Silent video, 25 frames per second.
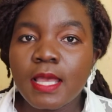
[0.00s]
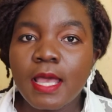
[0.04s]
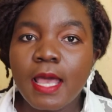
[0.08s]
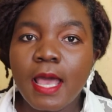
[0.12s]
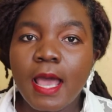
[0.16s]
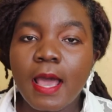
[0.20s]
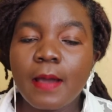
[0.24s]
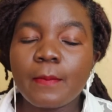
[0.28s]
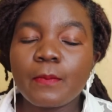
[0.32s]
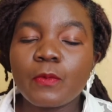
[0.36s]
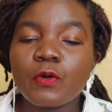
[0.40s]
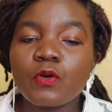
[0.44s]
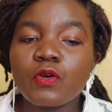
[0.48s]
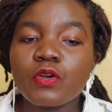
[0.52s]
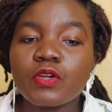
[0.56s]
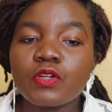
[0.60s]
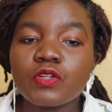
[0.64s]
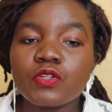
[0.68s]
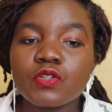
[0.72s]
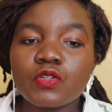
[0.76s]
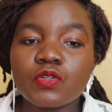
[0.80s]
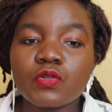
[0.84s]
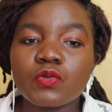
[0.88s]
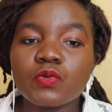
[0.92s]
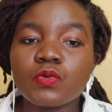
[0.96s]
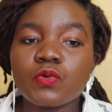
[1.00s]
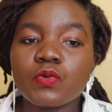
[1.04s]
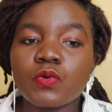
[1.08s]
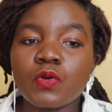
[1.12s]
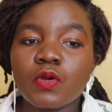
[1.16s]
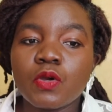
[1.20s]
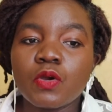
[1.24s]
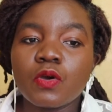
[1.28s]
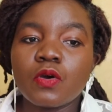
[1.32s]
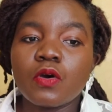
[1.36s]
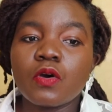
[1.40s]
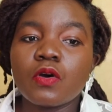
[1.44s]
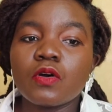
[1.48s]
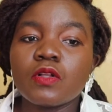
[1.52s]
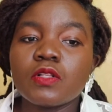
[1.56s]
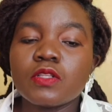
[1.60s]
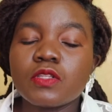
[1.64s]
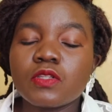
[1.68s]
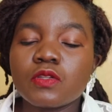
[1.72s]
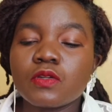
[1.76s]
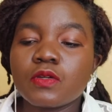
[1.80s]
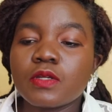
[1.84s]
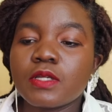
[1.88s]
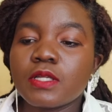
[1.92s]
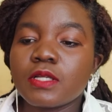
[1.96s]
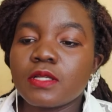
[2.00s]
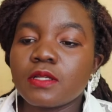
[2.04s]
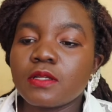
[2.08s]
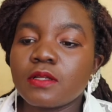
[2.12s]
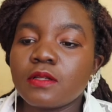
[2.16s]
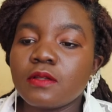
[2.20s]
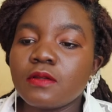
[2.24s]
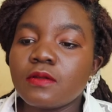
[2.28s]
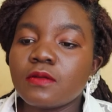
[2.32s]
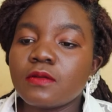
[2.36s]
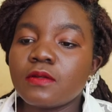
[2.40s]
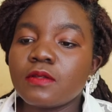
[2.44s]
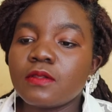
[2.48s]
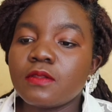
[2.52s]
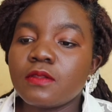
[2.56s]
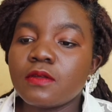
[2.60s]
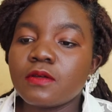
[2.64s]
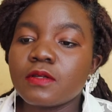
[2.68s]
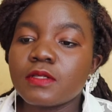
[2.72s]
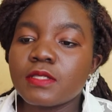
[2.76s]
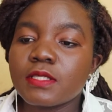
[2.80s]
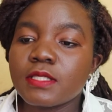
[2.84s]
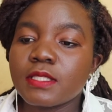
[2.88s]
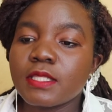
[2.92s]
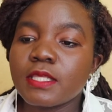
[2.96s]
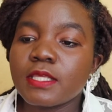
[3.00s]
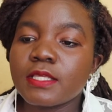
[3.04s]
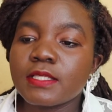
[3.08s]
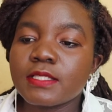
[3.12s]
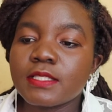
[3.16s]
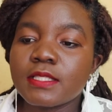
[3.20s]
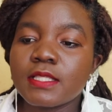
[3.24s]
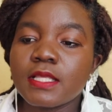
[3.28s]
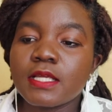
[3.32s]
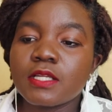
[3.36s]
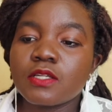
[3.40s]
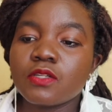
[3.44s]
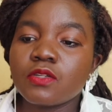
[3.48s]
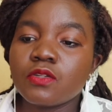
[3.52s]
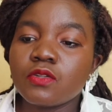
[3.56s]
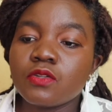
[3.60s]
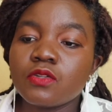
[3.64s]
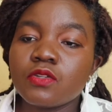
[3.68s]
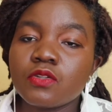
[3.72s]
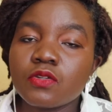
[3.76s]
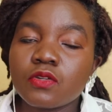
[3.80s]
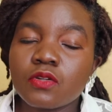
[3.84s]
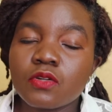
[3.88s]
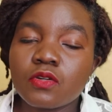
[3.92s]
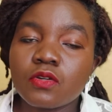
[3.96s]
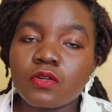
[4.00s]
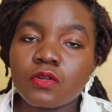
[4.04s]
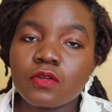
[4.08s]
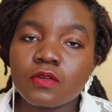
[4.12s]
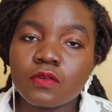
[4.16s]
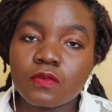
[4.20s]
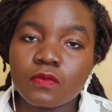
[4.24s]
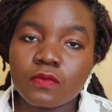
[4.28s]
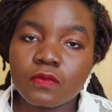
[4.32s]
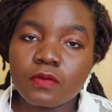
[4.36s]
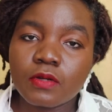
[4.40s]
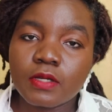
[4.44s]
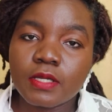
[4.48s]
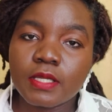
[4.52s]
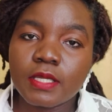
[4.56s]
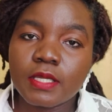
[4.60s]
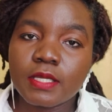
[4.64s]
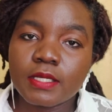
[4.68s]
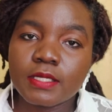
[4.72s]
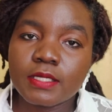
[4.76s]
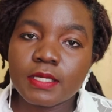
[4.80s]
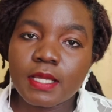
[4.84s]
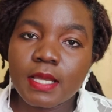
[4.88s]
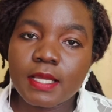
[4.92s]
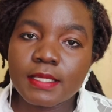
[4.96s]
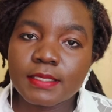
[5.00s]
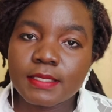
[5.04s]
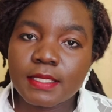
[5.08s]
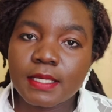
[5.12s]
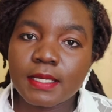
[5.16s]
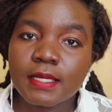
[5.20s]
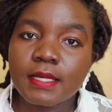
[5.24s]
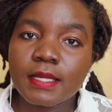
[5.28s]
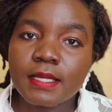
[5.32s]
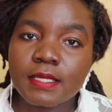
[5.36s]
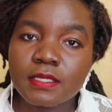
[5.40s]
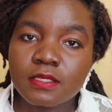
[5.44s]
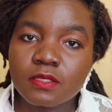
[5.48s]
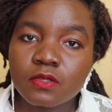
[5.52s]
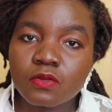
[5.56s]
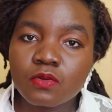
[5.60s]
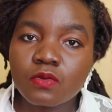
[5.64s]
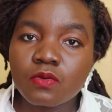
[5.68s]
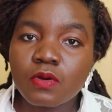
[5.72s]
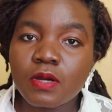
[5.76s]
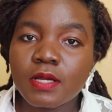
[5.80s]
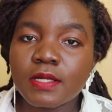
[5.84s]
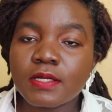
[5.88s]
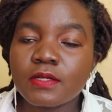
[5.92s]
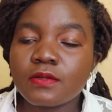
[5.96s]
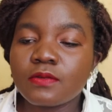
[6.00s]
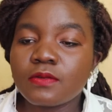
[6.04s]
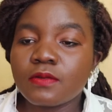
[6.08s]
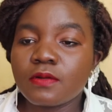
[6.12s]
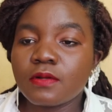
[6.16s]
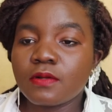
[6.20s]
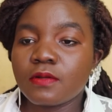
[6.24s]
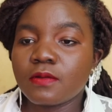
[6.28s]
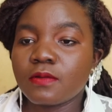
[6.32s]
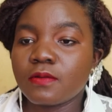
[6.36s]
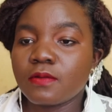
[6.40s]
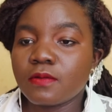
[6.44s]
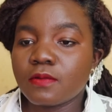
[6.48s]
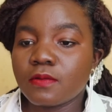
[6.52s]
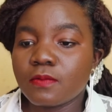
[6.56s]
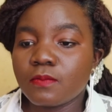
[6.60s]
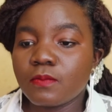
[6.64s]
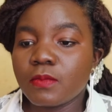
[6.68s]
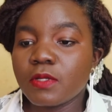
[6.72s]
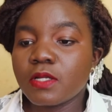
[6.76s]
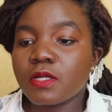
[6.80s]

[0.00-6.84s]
I'm going to also include those things that you should not forget as a nurse who want to be